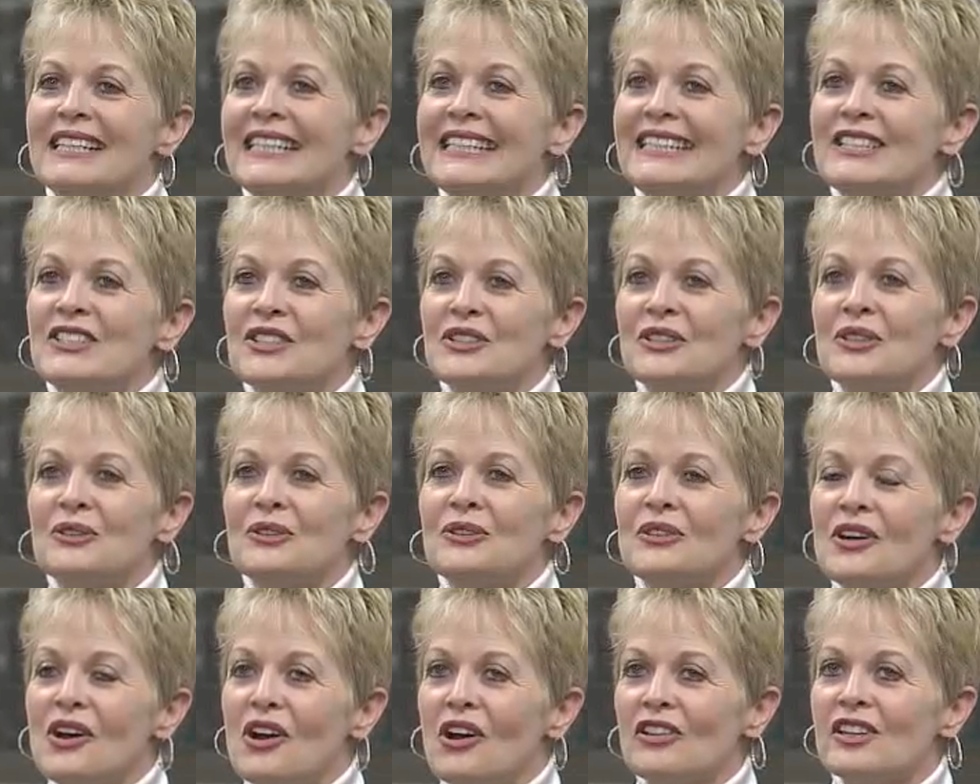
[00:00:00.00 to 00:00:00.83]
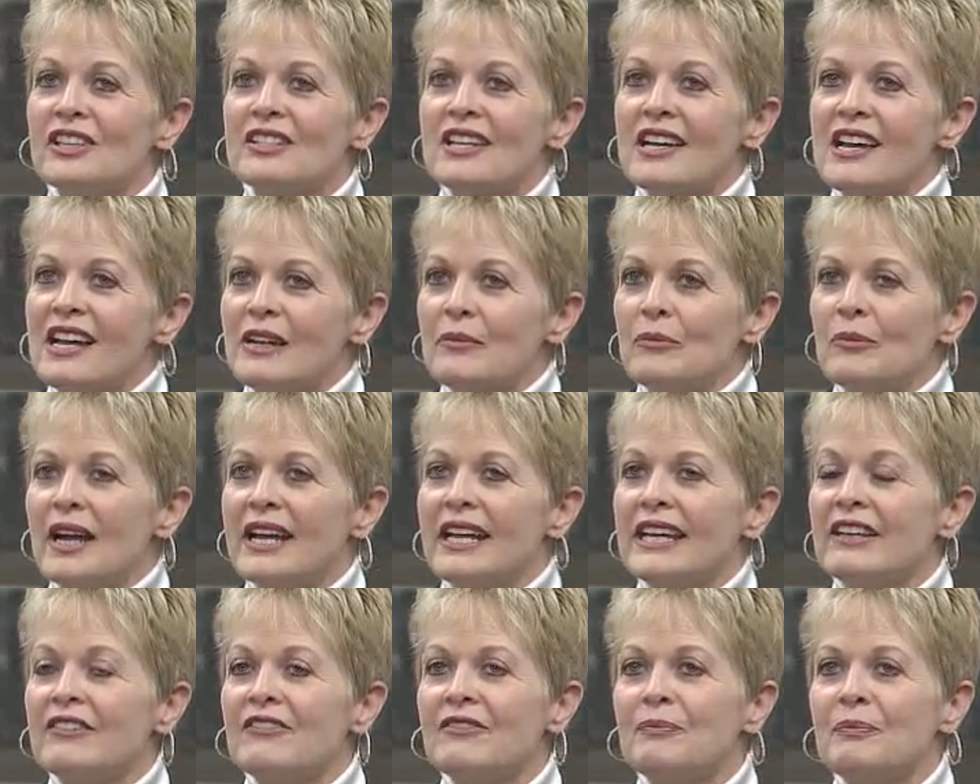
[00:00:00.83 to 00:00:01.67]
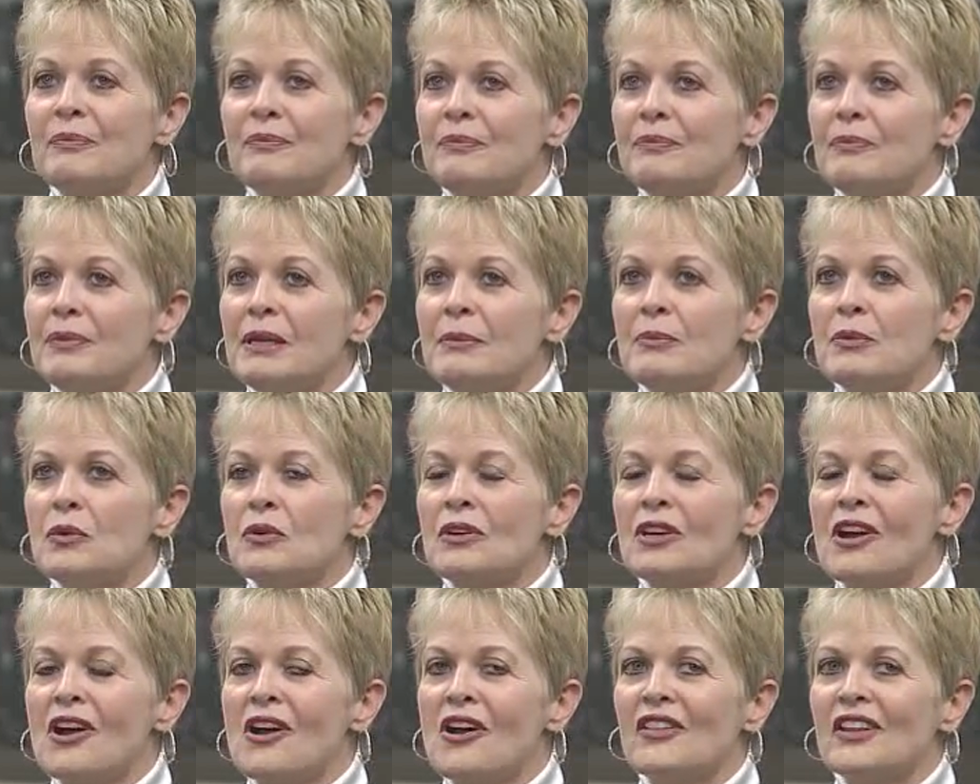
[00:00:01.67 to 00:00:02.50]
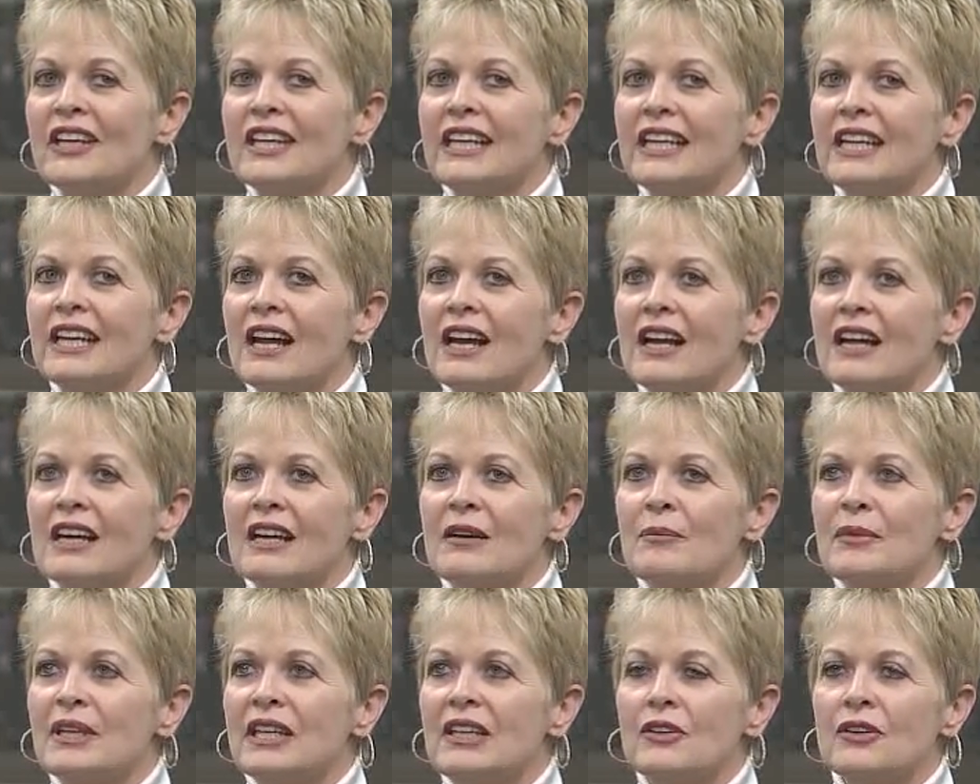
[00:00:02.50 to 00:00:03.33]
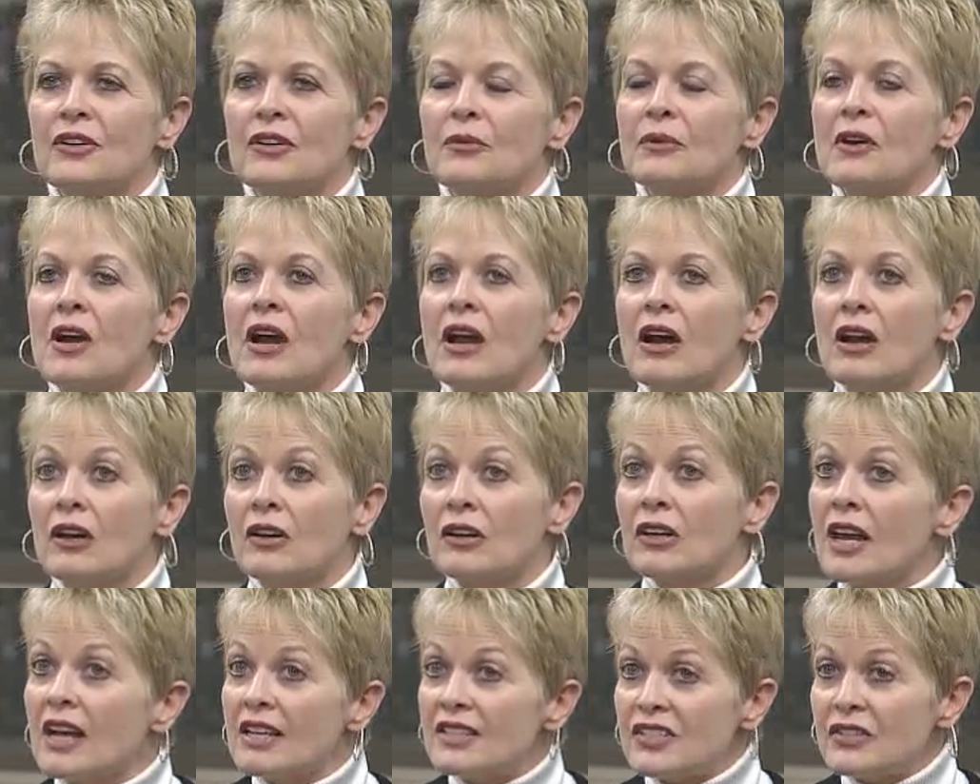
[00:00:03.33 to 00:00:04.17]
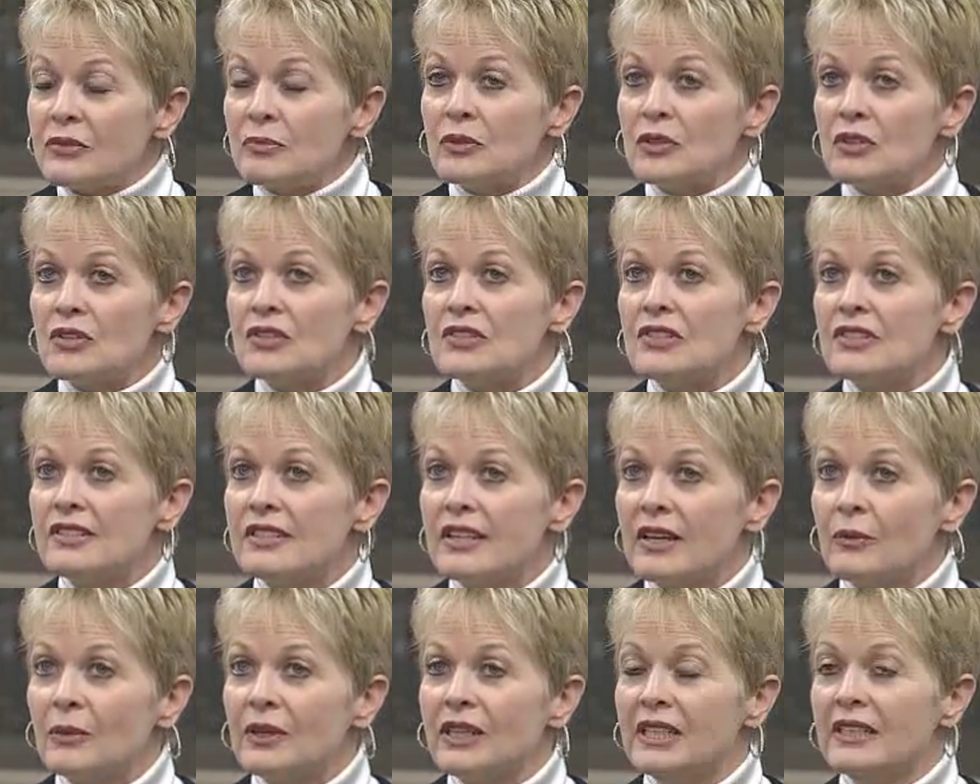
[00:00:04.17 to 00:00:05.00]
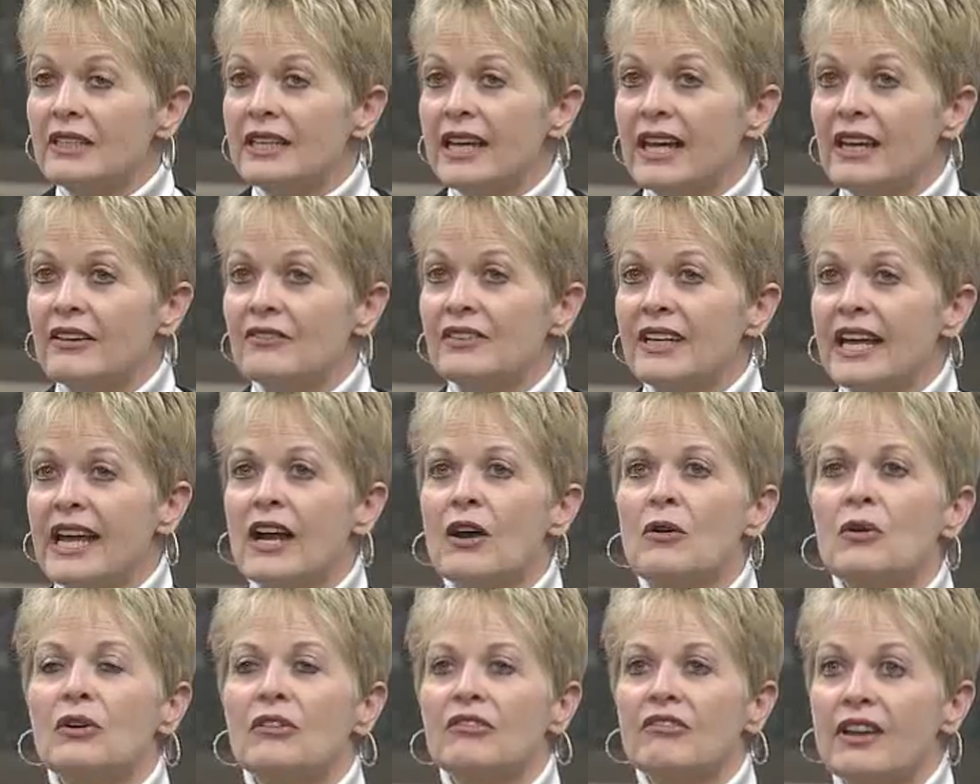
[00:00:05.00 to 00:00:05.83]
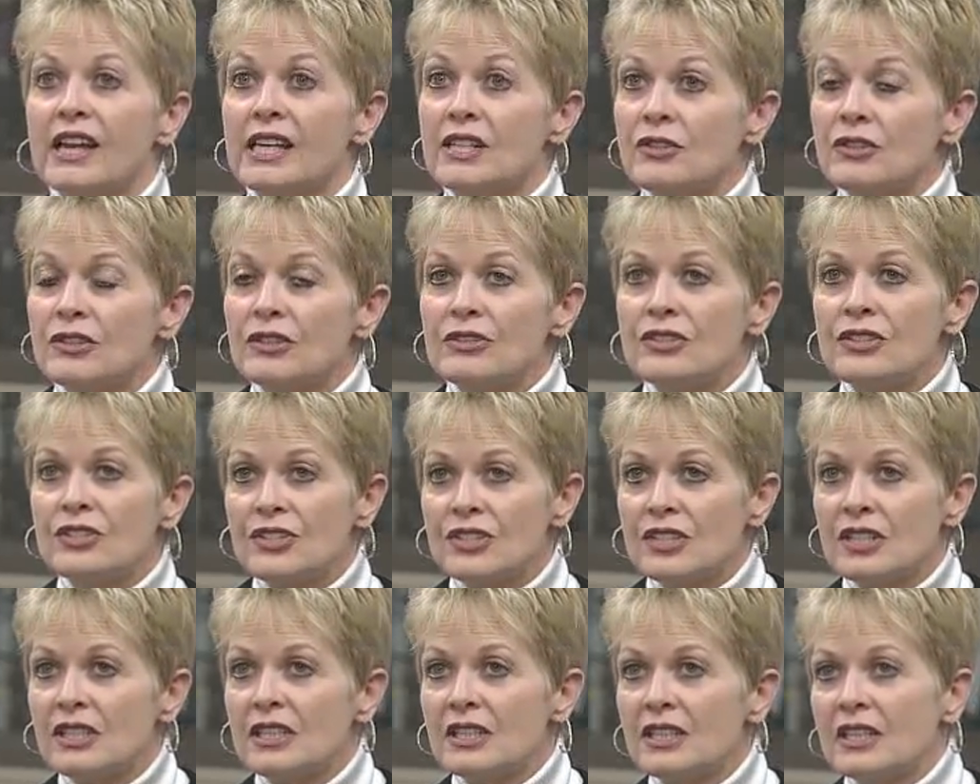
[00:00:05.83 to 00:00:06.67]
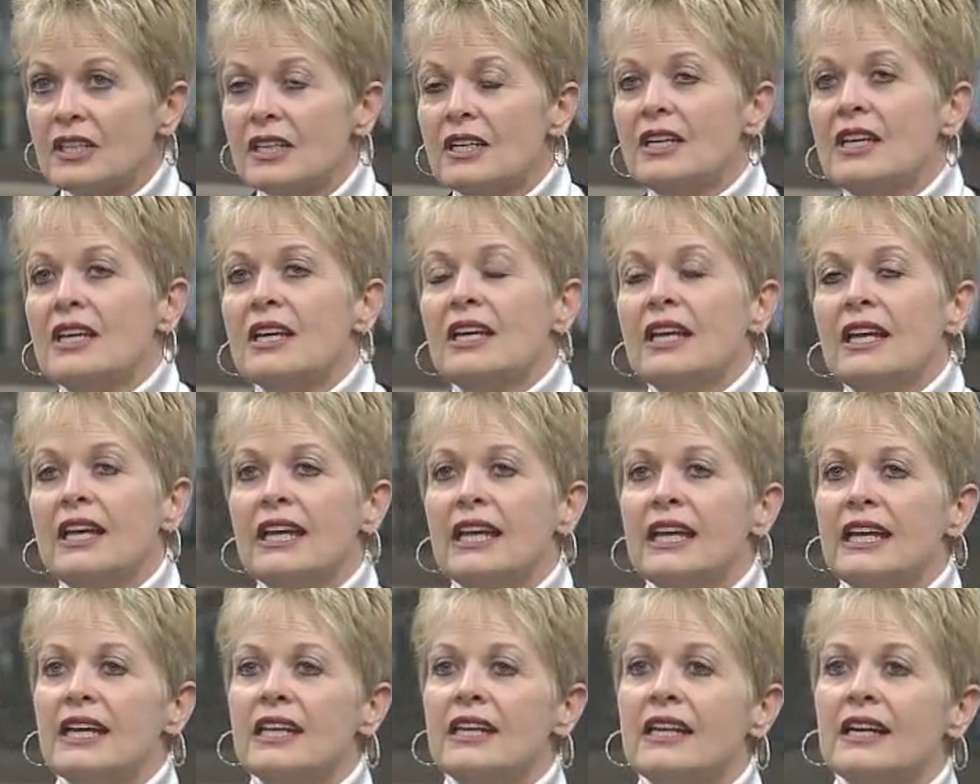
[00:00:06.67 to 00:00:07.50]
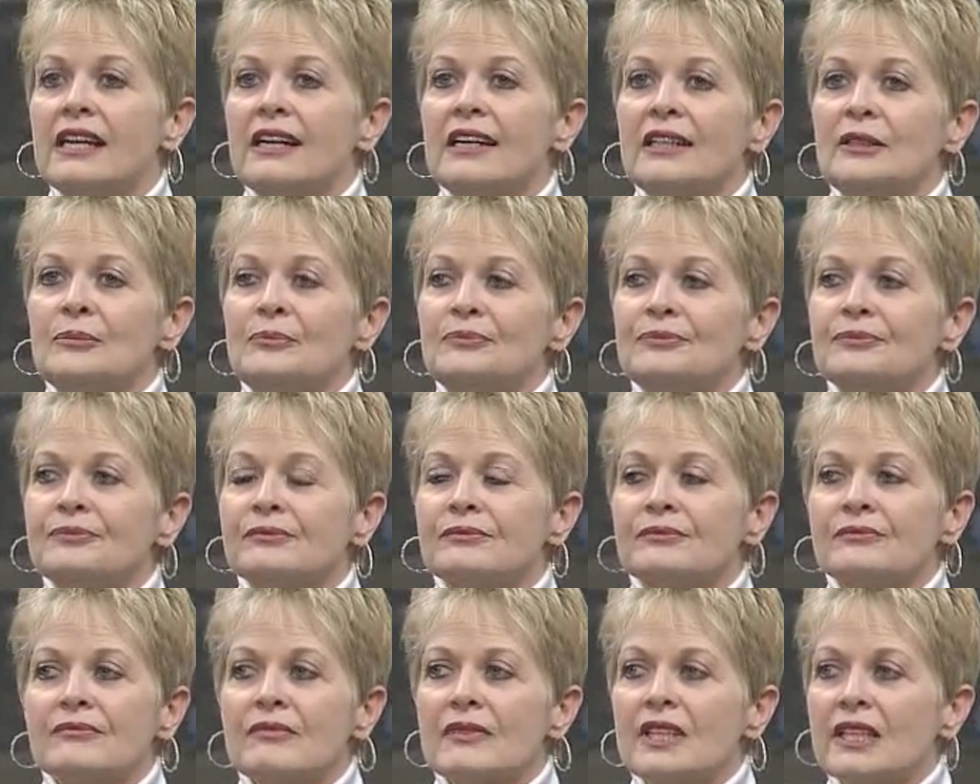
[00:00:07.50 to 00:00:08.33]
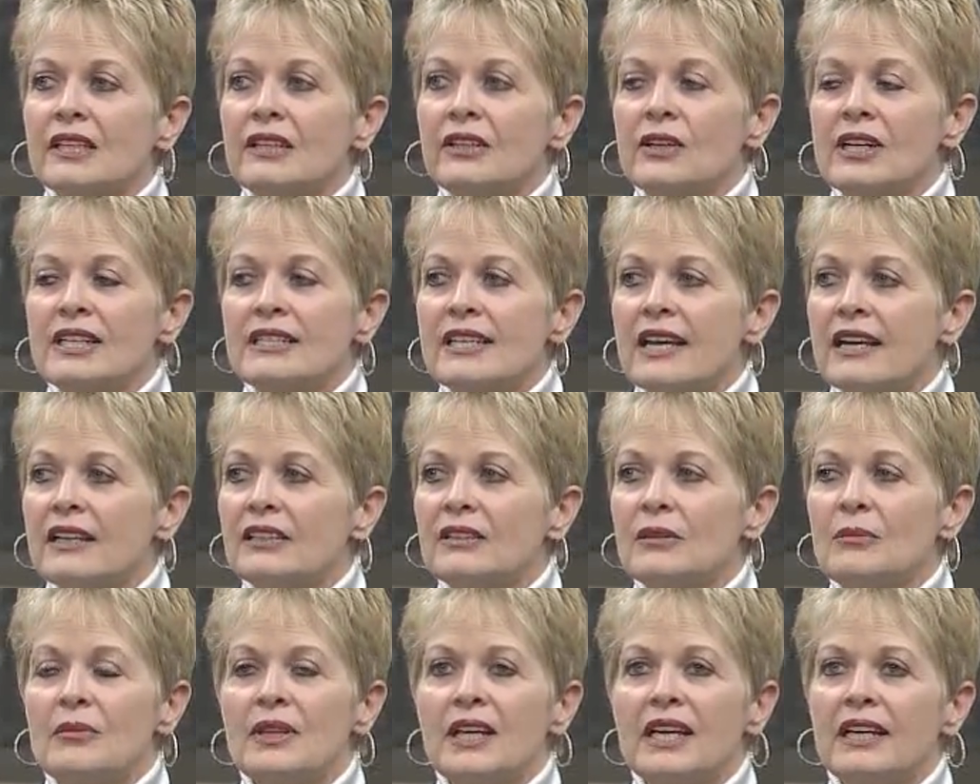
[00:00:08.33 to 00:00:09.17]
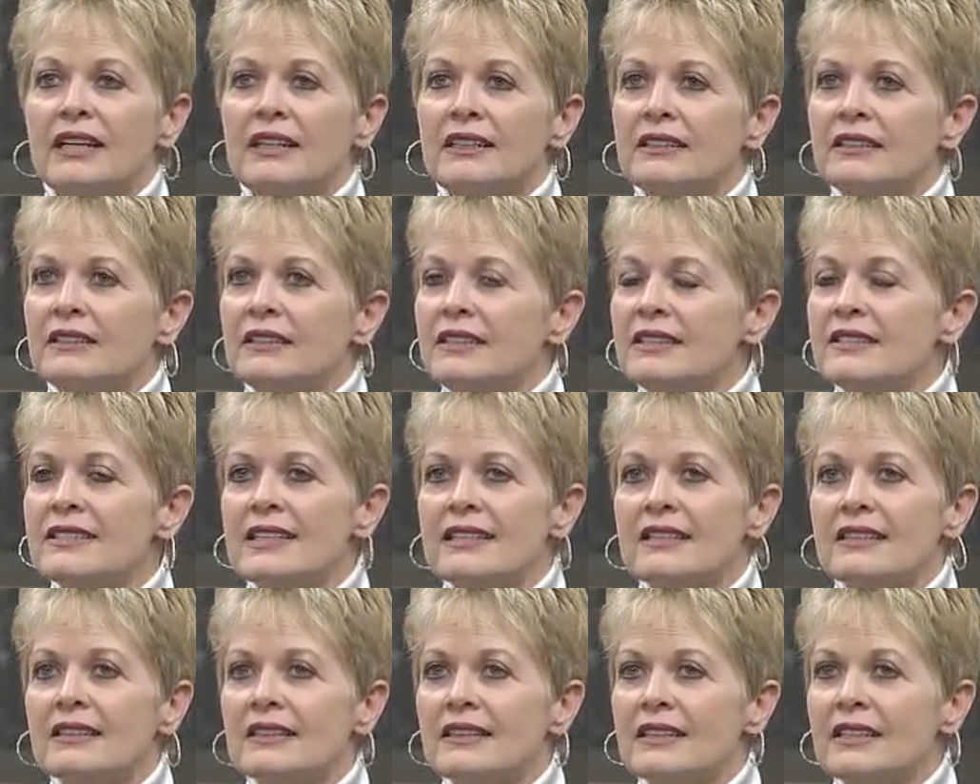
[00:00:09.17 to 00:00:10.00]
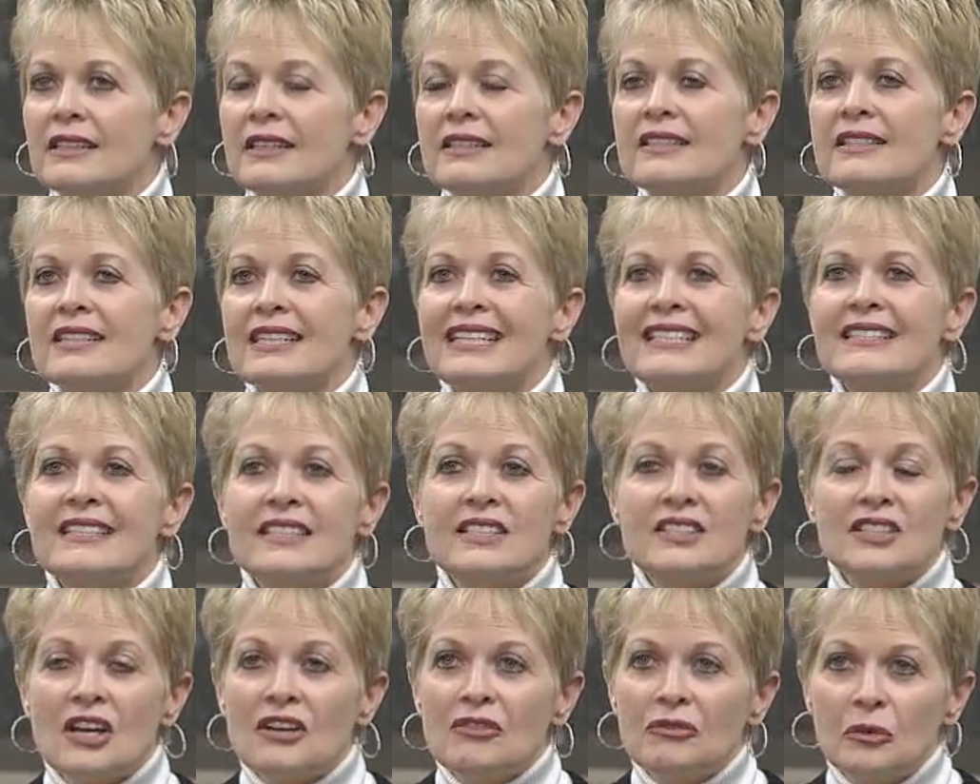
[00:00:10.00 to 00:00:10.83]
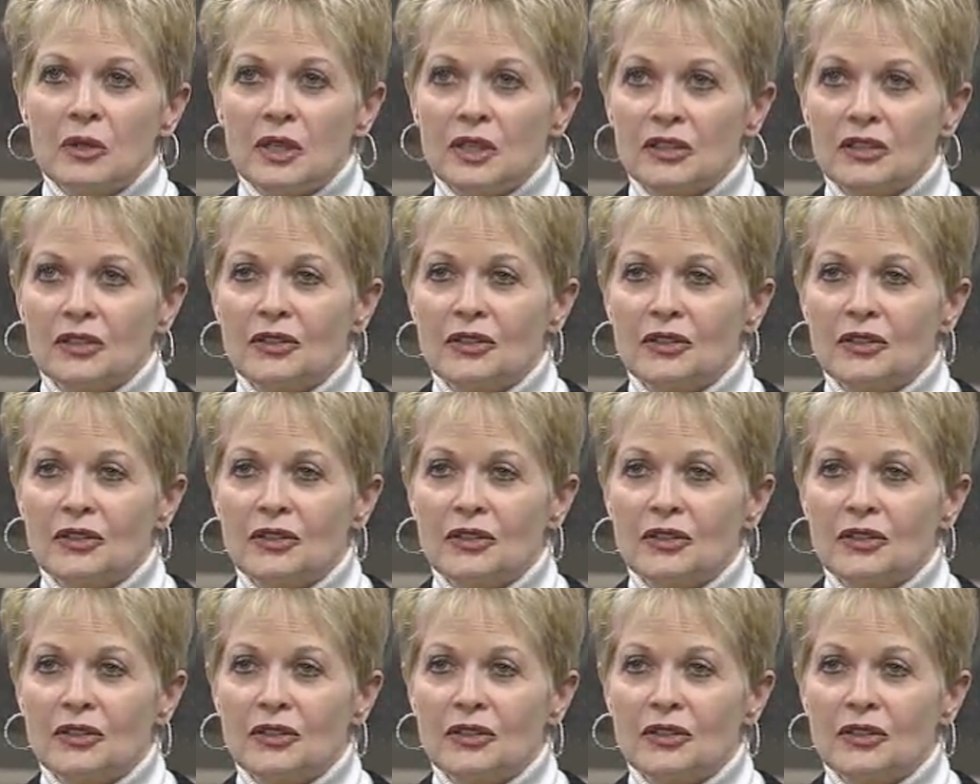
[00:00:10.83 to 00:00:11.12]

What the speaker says: E2 all the time. I have people calling either our customers that we have now or vendors, and I tell them that it's easy software to